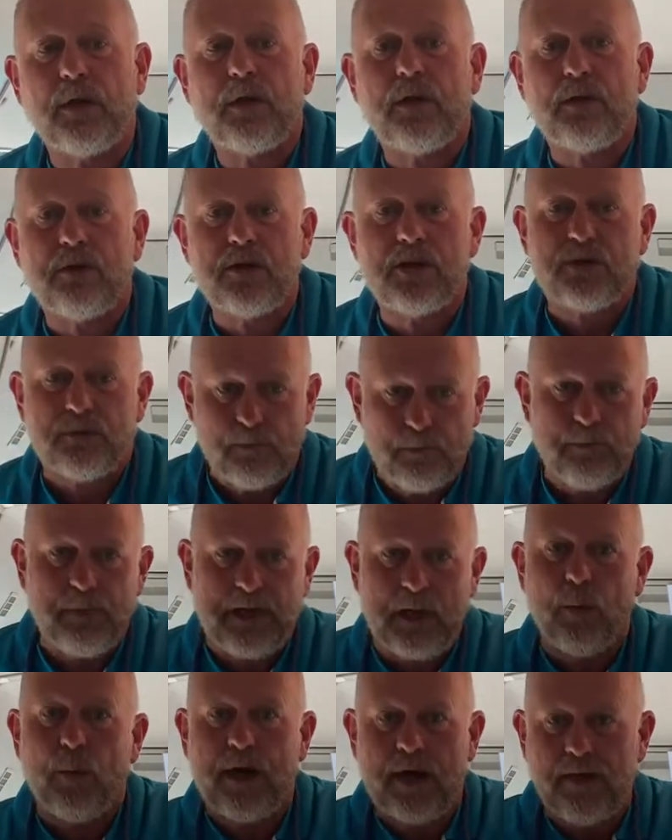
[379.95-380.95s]
just be
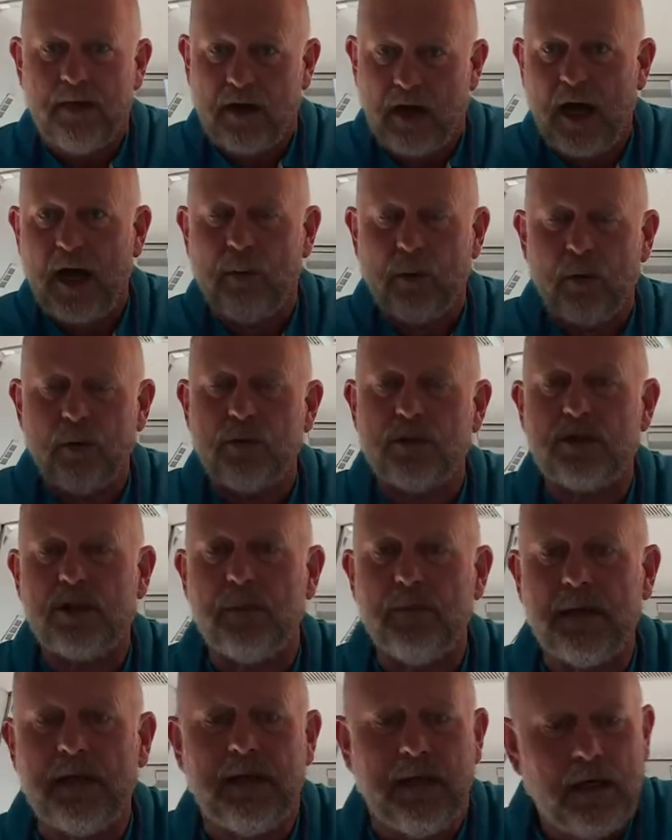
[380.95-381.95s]
aware that I will also
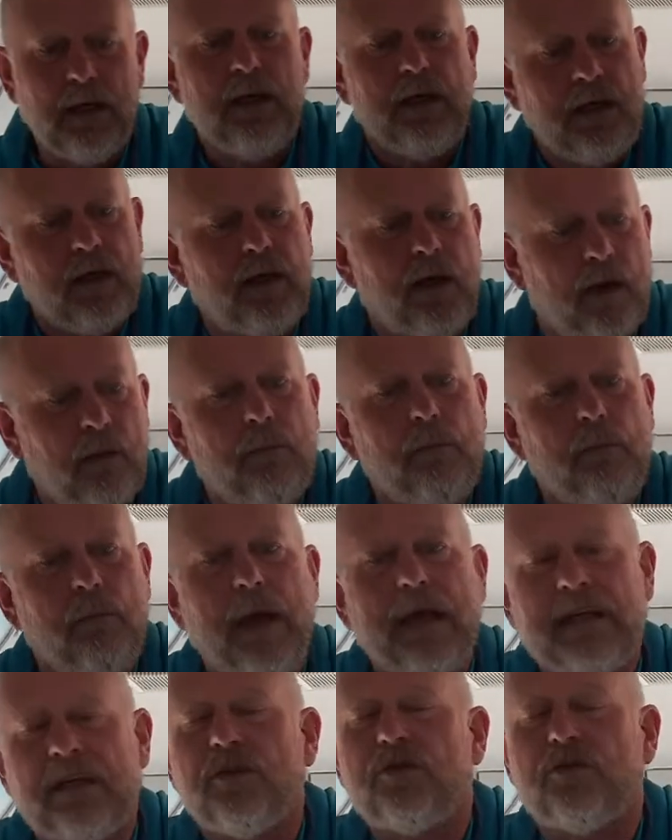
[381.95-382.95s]
be
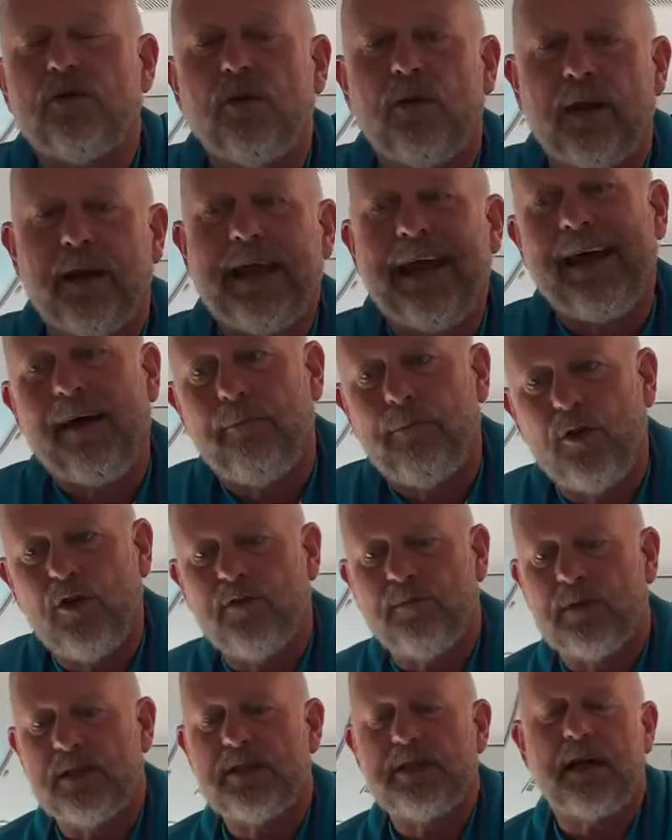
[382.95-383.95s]
making sure that our
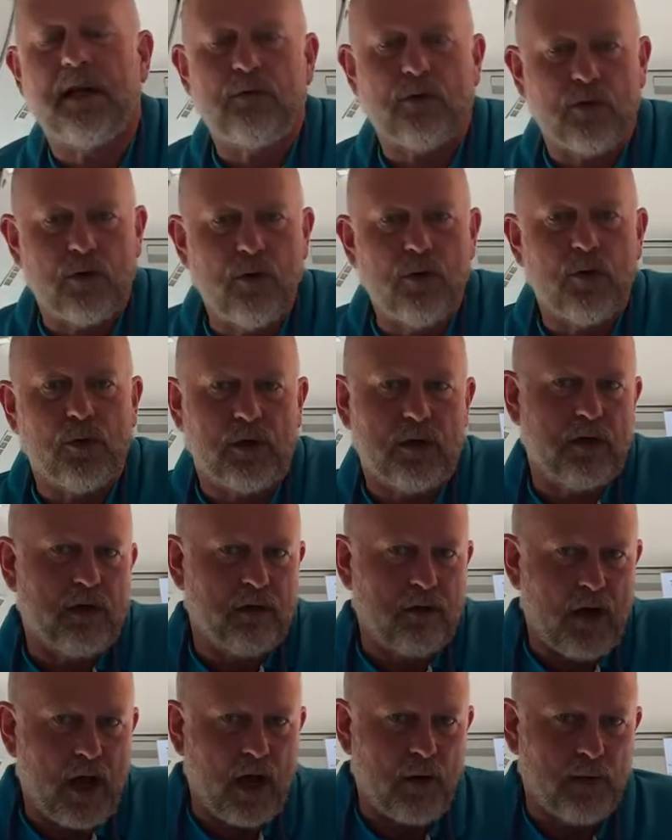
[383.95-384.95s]
movements are recorded and
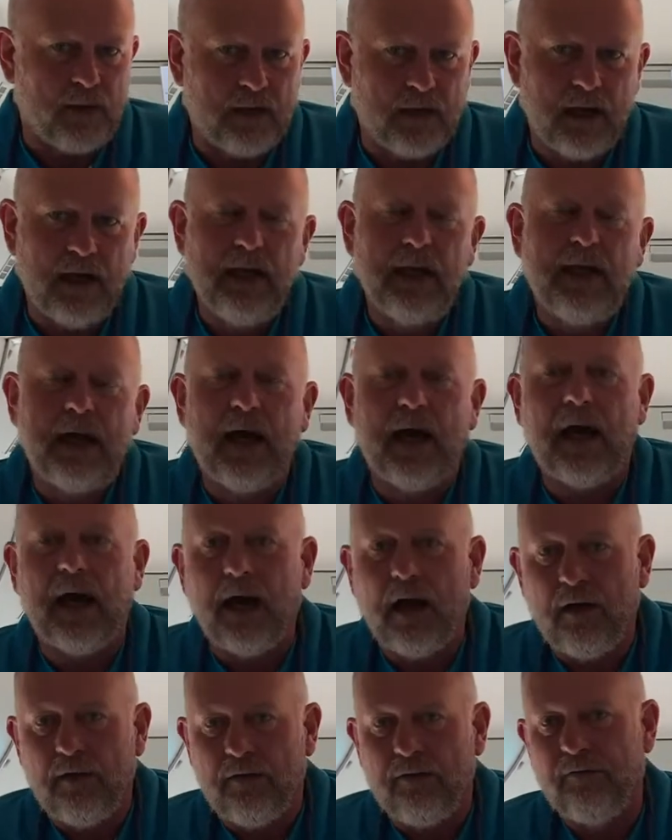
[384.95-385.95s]
known
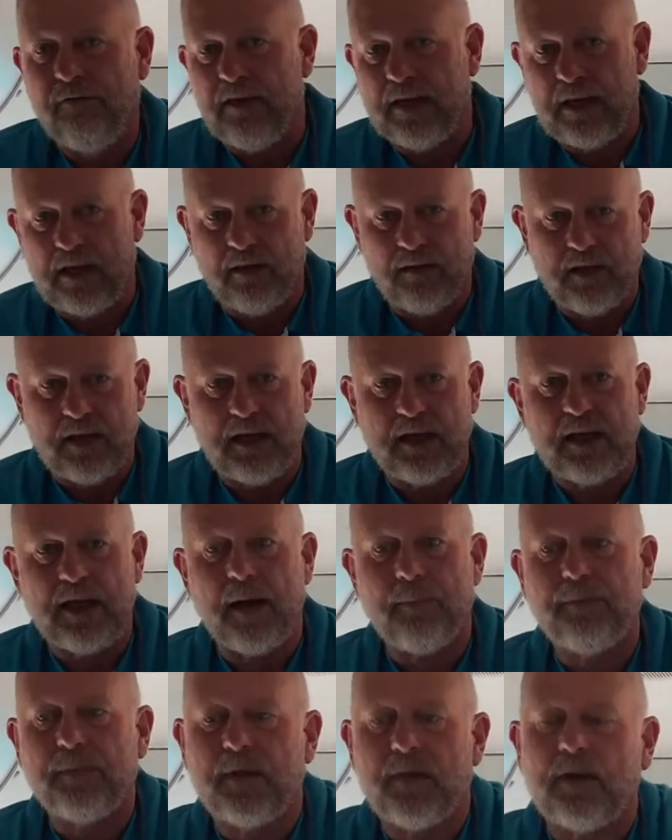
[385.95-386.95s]
via
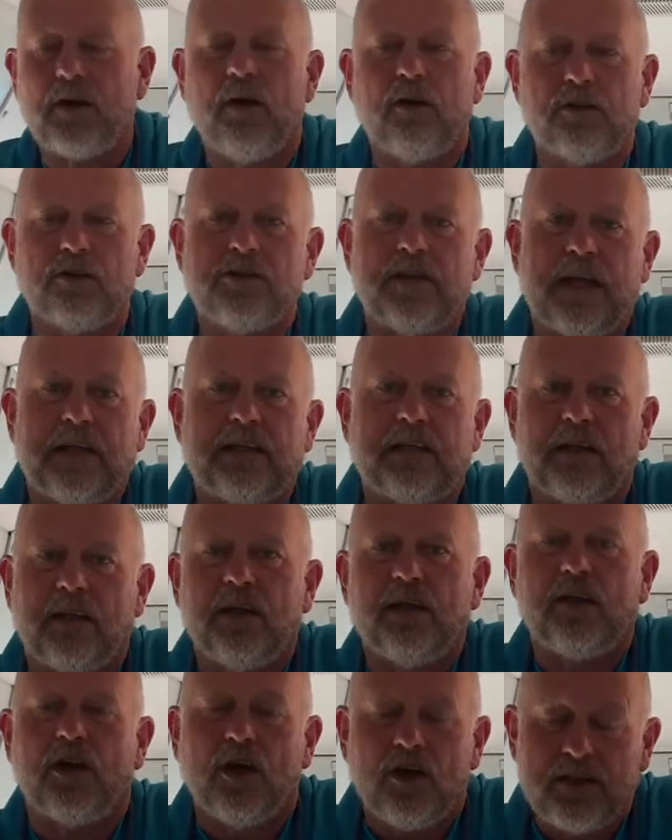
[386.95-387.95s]
the
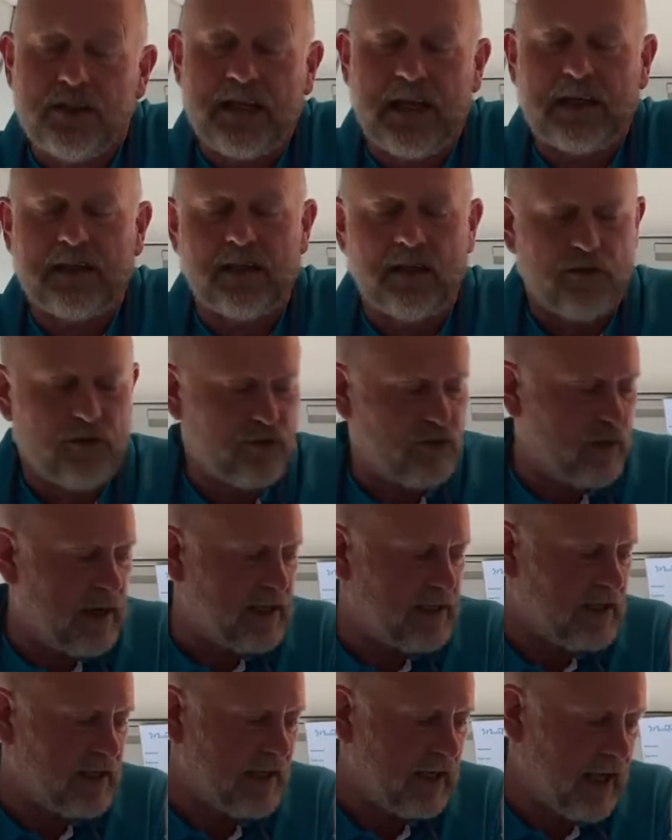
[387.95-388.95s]
contact
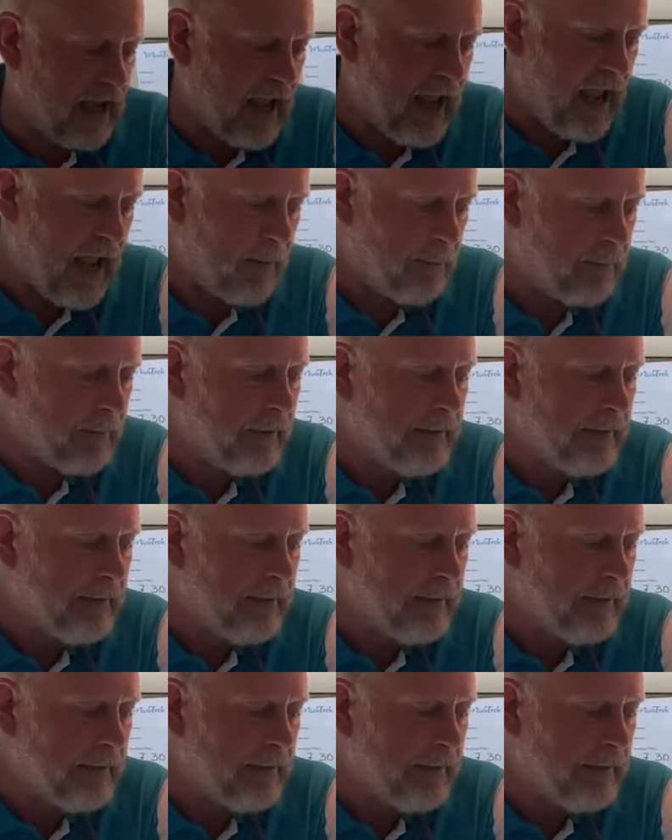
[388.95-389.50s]
tracing app.